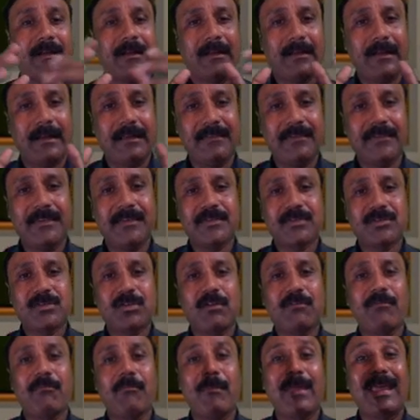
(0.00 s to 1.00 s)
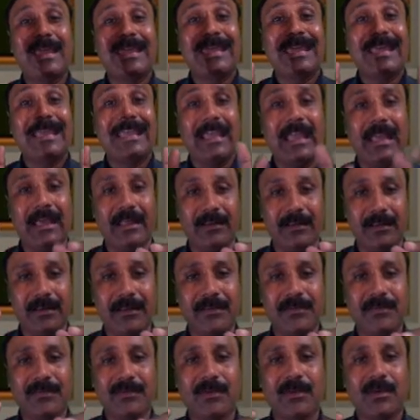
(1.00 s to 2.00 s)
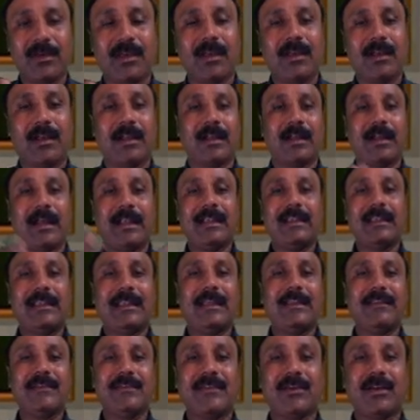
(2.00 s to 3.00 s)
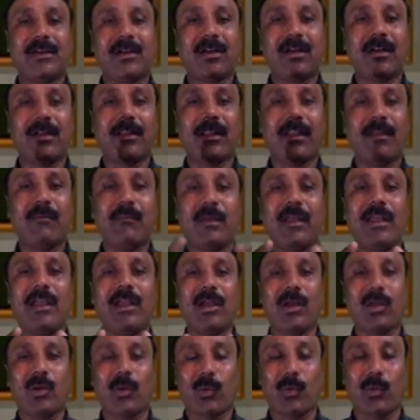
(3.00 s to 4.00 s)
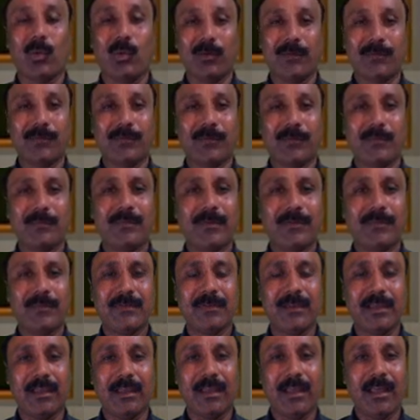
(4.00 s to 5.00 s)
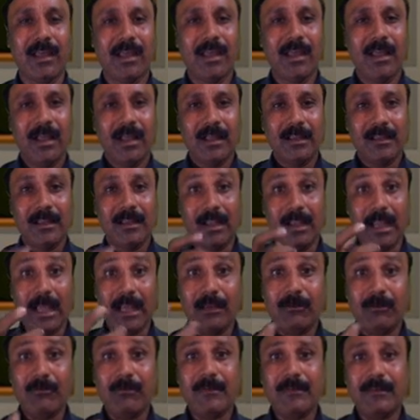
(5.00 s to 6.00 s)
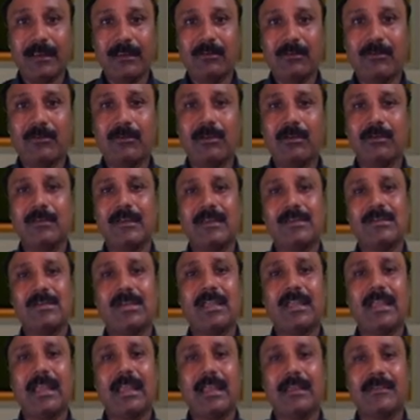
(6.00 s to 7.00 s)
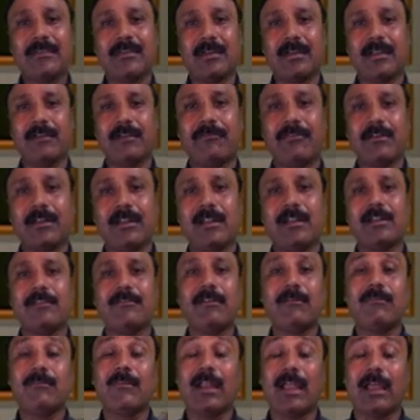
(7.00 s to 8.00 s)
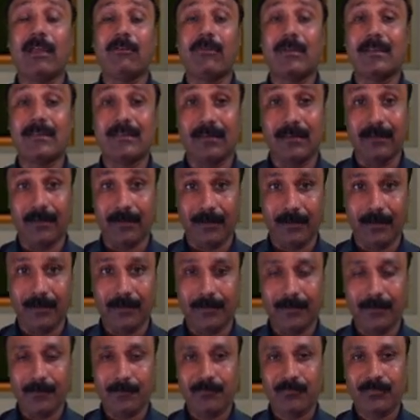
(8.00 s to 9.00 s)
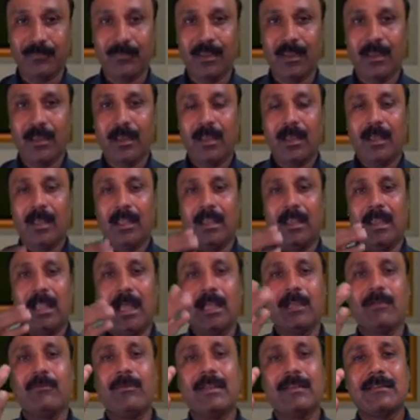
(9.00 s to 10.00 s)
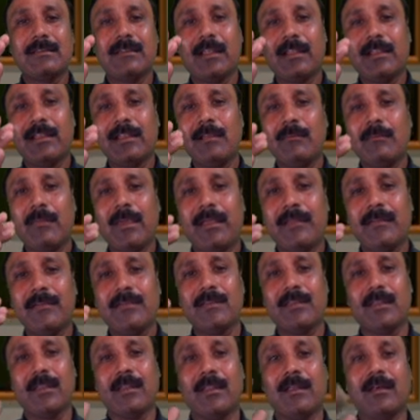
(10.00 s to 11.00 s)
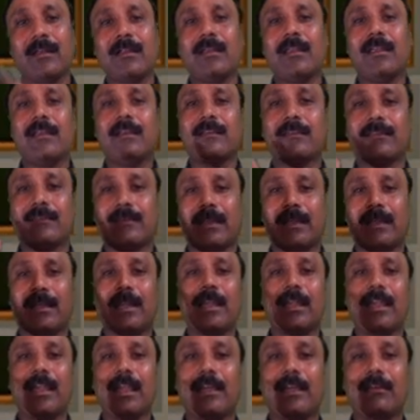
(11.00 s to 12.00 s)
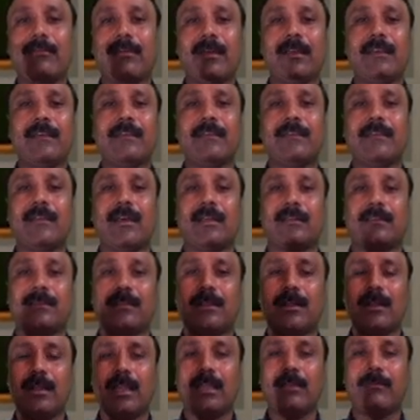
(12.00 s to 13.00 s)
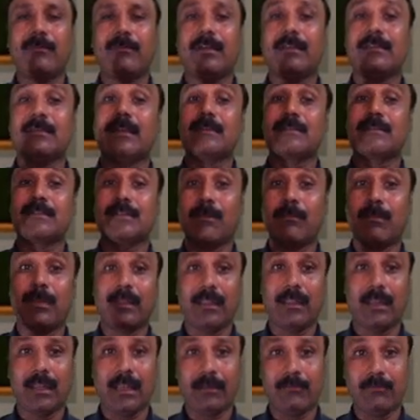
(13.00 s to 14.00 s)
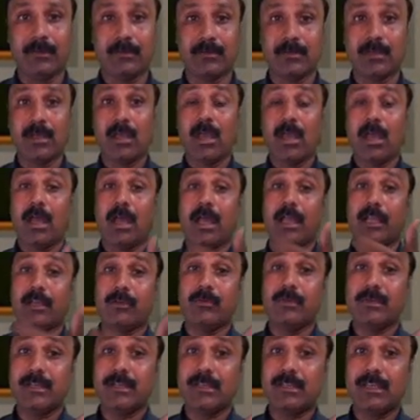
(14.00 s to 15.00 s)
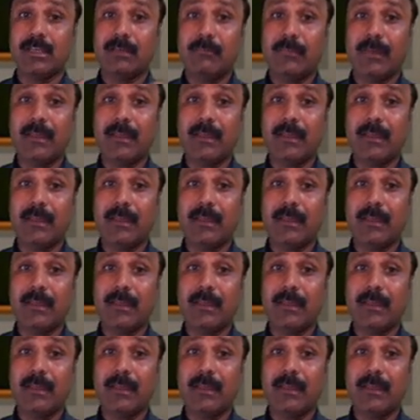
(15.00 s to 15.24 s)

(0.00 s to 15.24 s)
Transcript: consists of making errors, contains cramming rules. See, the language acquisition is different from language learning. Language learning means learning second language or third language or some other language. Acquisition